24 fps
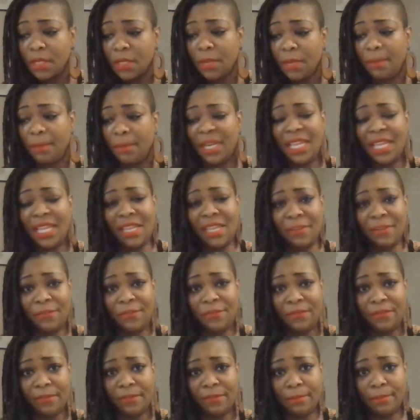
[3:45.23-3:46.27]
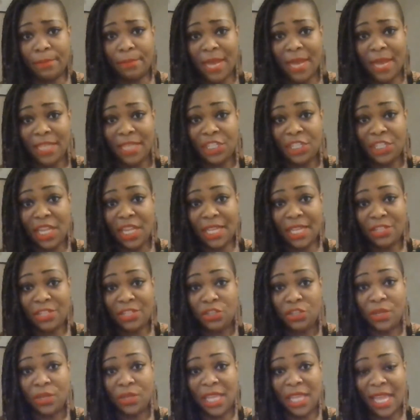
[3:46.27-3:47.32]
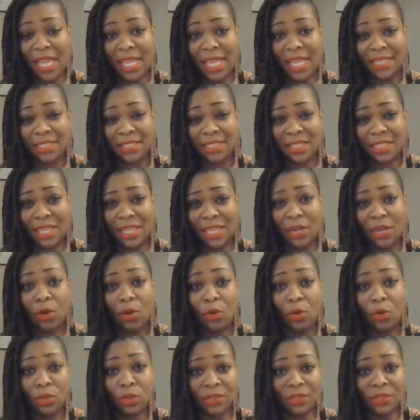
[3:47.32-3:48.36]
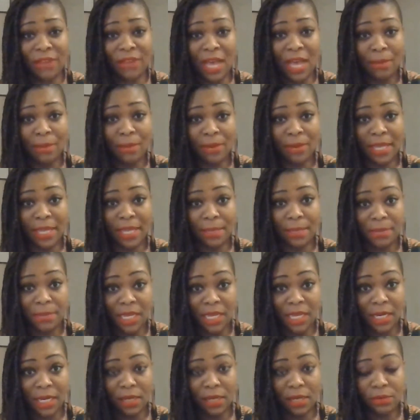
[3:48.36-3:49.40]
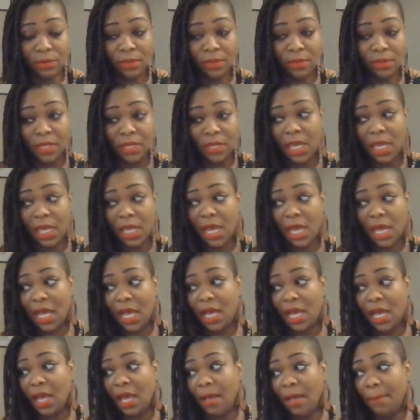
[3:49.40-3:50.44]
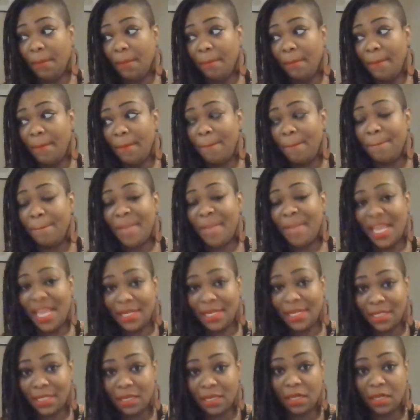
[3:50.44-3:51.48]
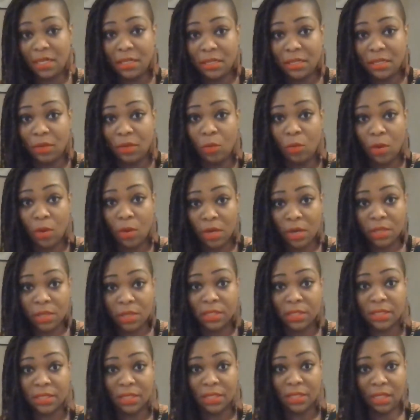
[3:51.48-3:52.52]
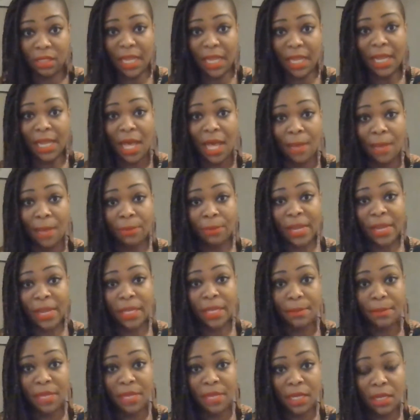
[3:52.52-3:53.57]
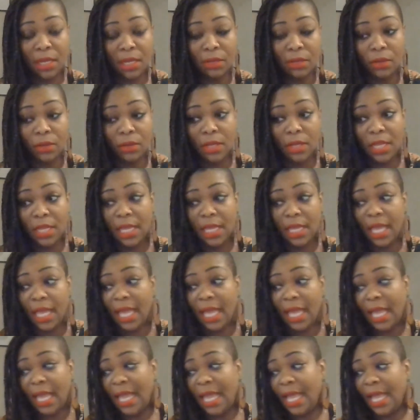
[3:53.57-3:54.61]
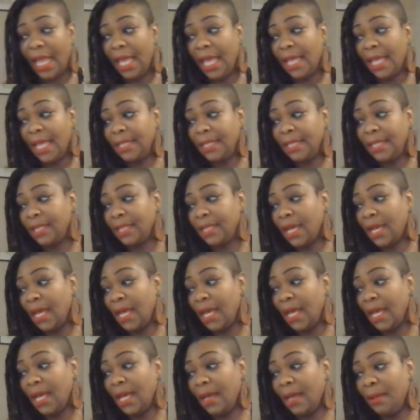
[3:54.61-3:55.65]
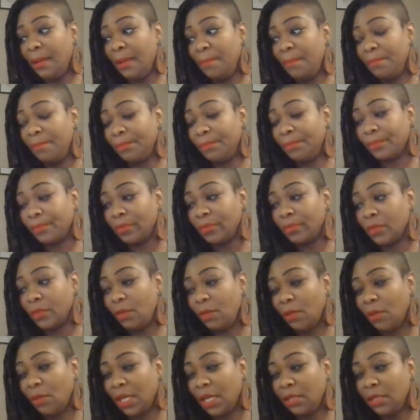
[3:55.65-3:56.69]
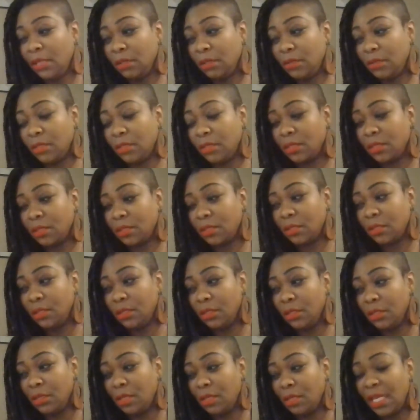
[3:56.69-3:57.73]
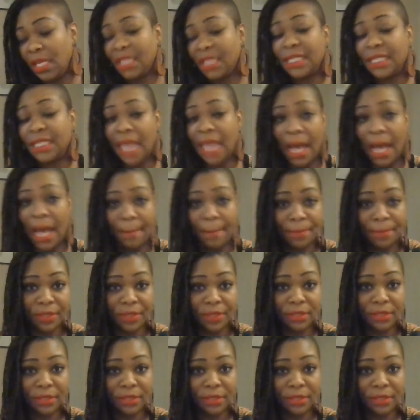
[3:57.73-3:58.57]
But if by chance you can't get a hold of Abre Camino, mint works like Abre Camino. And what else? Hyssop.